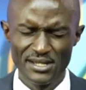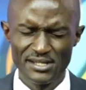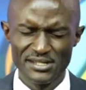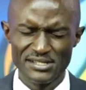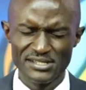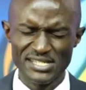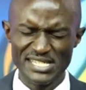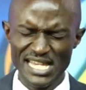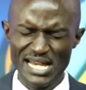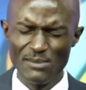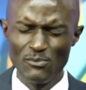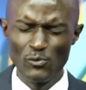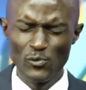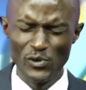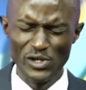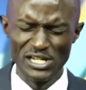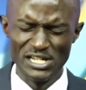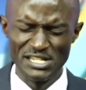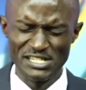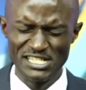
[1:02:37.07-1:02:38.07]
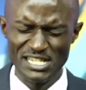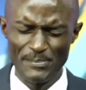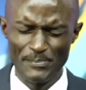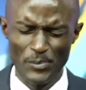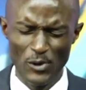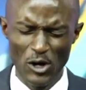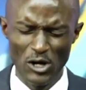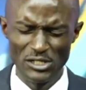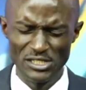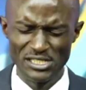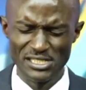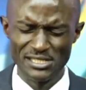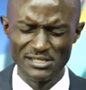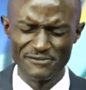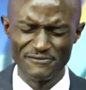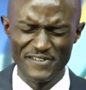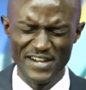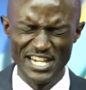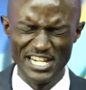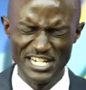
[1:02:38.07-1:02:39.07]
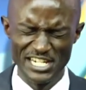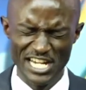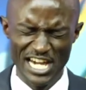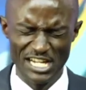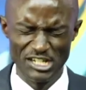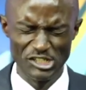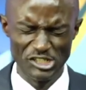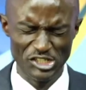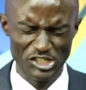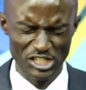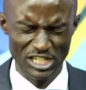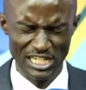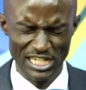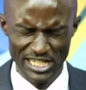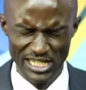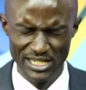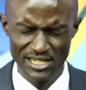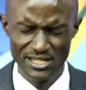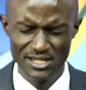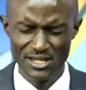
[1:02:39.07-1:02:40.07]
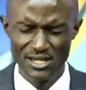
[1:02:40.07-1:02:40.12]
Some will support financially.